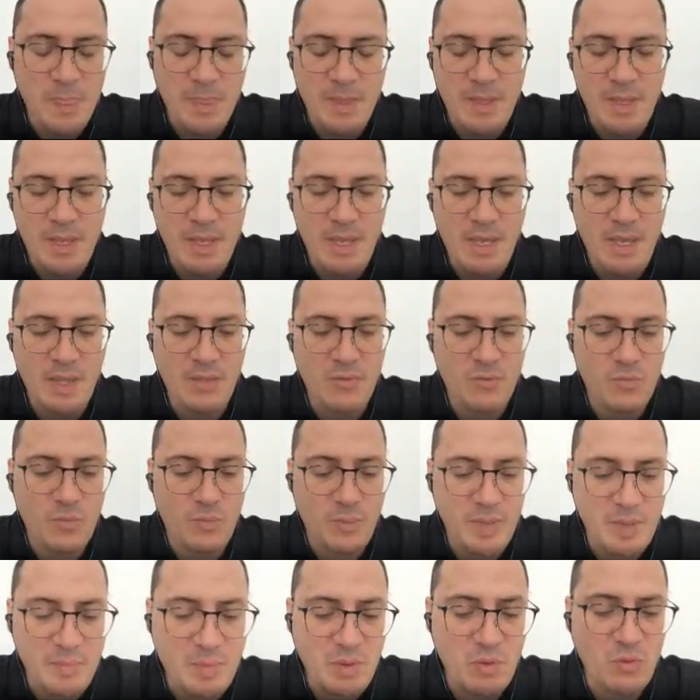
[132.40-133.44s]
and
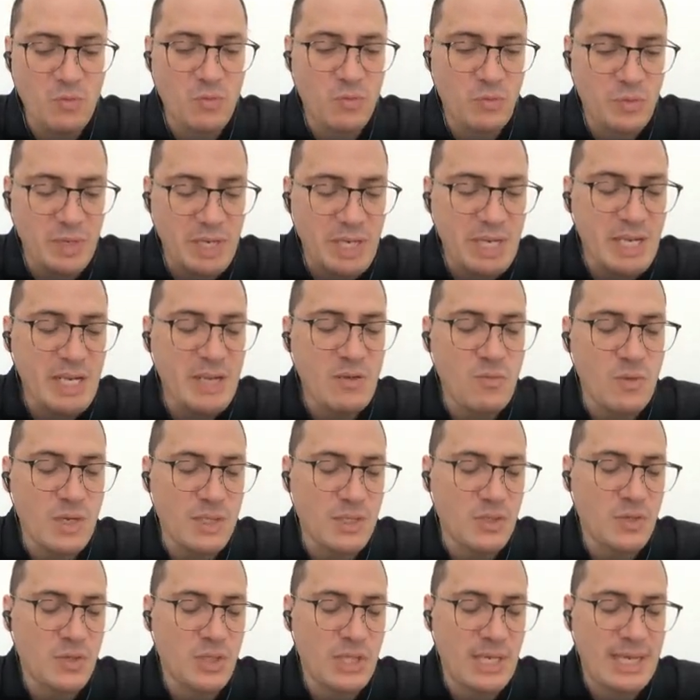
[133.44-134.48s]
people really
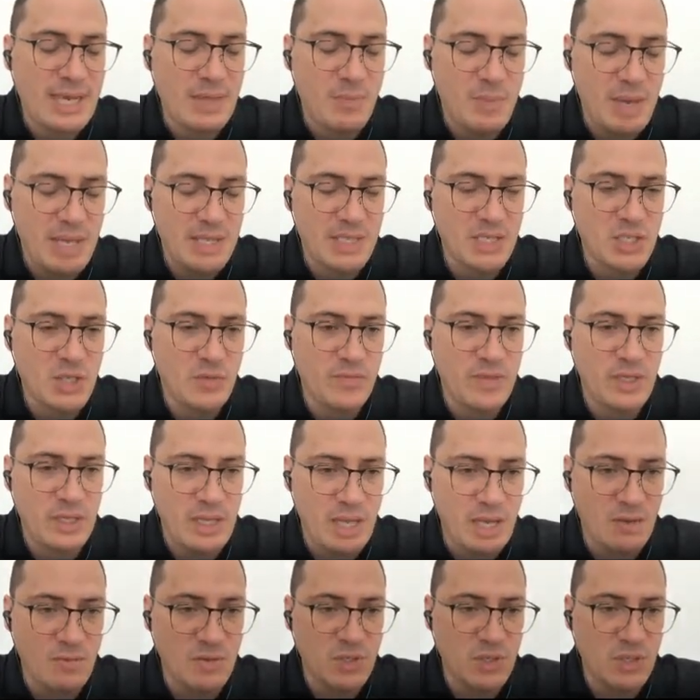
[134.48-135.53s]
wanted to take advantage of the
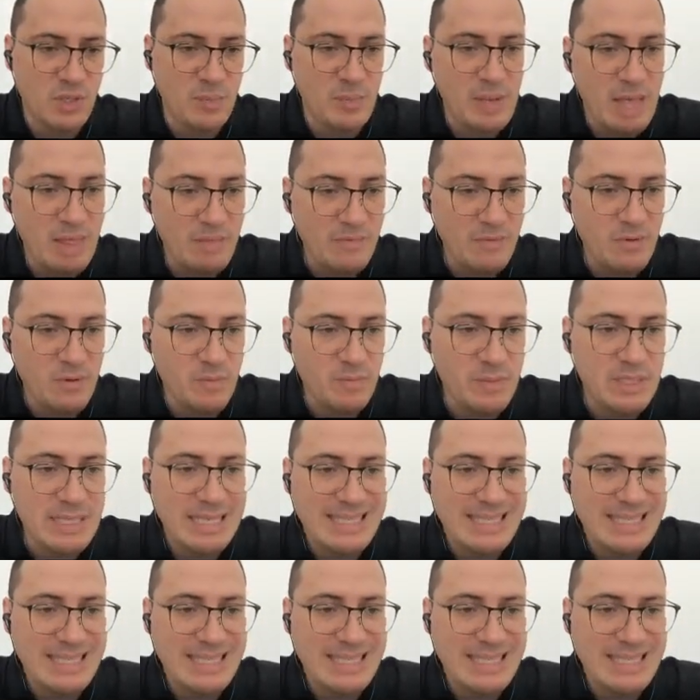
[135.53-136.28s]
language of the platform,